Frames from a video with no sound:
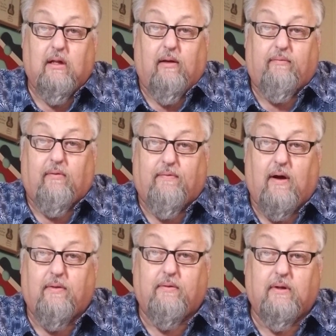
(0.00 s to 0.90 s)
left the
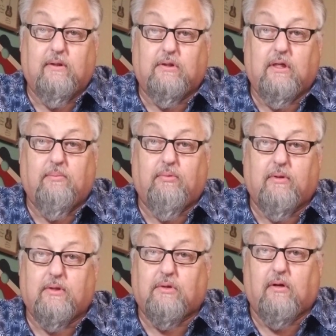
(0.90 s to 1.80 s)
father in the ship with
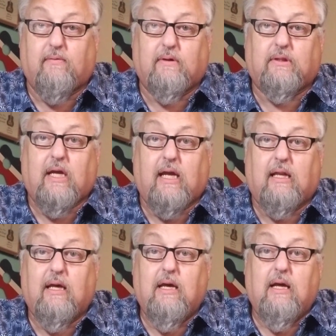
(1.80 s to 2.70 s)
the servants, and
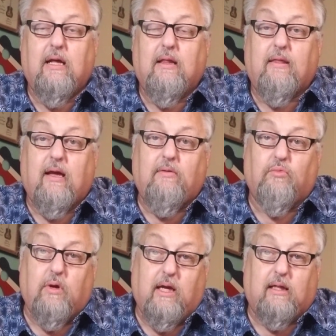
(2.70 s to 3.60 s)
they
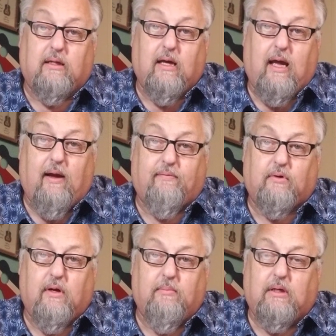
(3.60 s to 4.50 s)
went after
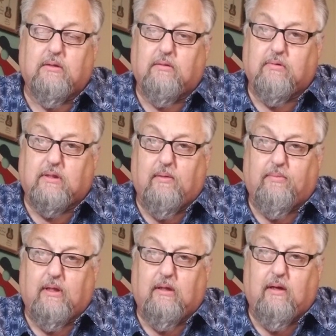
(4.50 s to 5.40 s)
him because there was
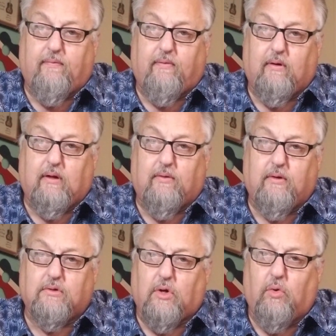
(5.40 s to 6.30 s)
something different.
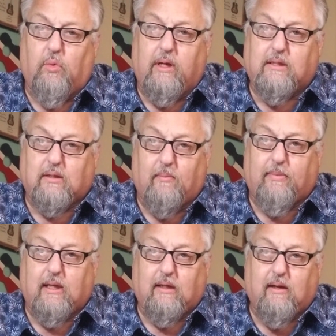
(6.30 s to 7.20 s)
there's always
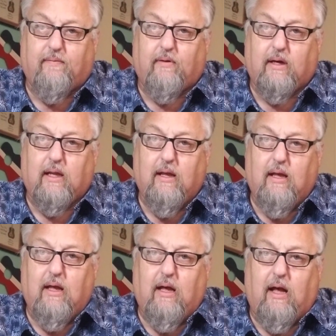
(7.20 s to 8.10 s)
something different
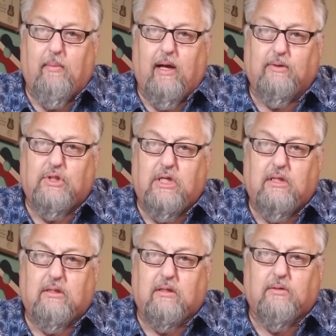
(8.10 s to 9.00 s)
about
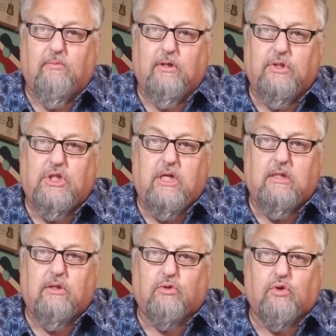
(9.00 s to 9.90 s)
Jesus. And when
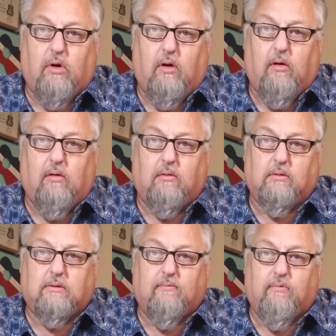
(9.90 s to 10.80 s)
Jesus
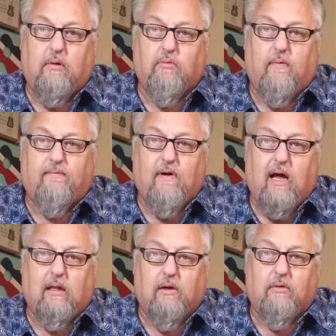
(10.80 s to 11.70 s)
calls, if we will
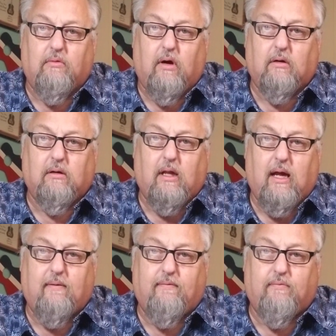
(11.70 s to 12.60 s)
follow, our
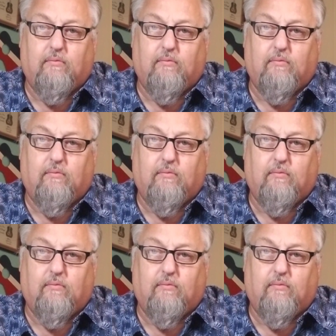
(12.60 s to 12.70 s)
life